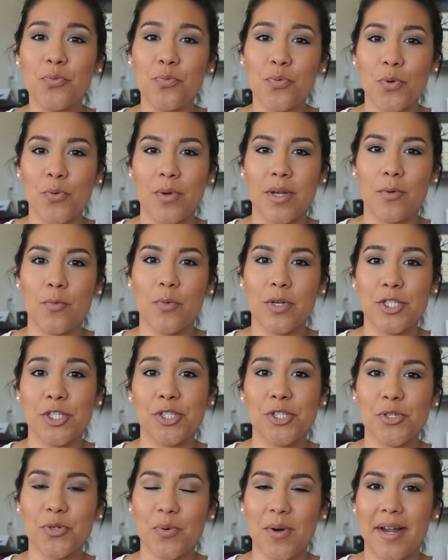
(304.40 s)
ruin what
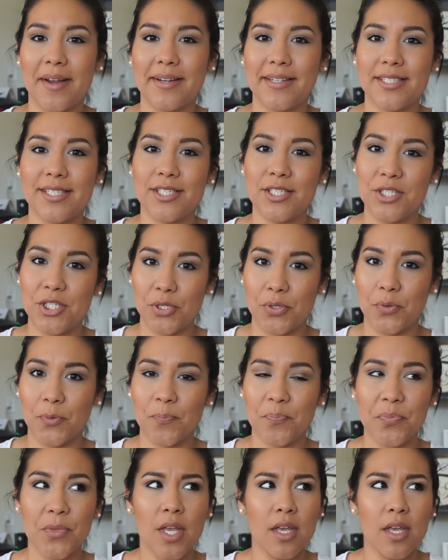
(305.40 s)
you're trying to do.